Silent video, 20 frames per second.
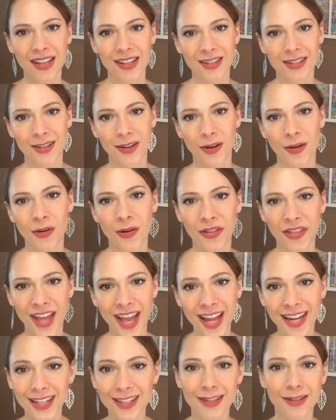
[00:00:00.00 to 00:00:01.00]
So
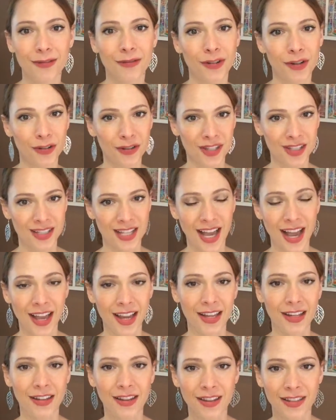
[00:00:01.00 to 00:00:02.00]
that is the first
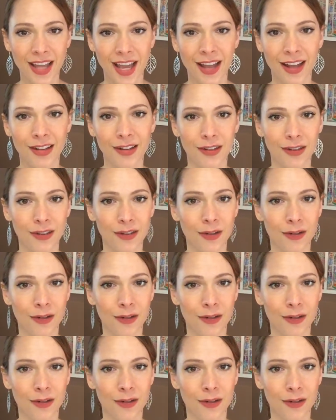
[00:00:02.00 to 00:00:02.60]
sign that